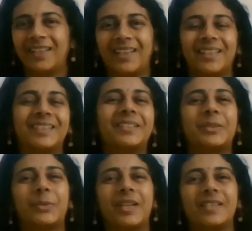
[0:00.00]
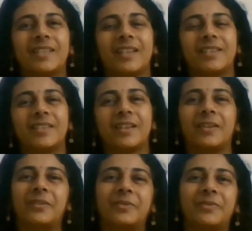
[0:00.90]
In today's
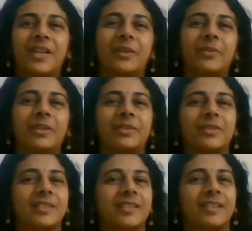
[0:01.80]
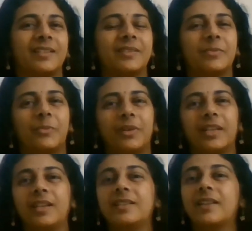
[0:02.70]
lecture, we are going to discuss what
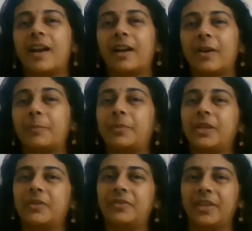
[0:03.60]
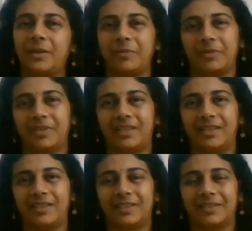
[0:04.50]
is adaptive
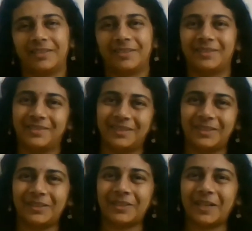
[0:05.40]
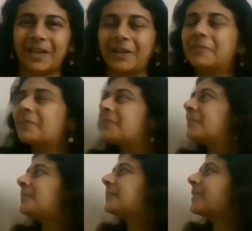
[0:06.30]
immunity. Okay,
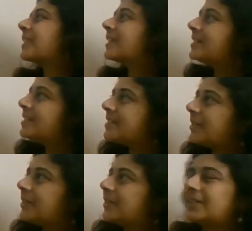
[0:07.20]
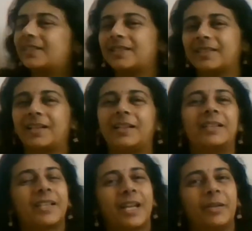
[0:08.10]
so this is a
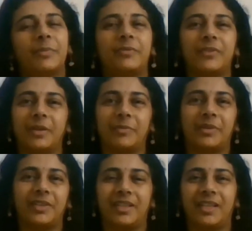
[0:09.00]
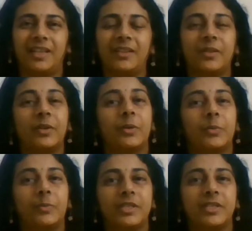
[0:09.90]
type of immunity
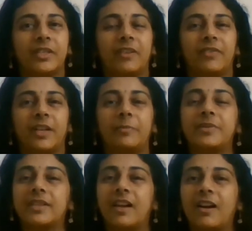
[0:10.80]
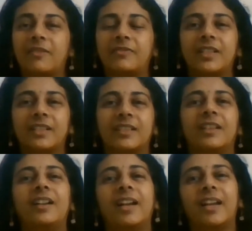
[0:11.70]
which develops after
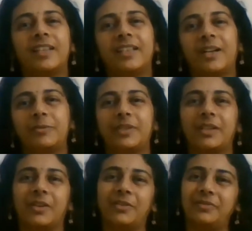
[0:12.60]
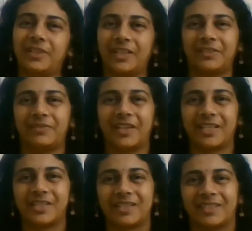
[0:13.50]
the encounter of
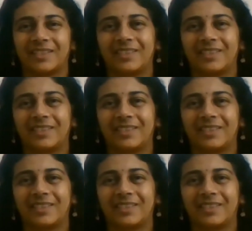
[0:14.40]
infection.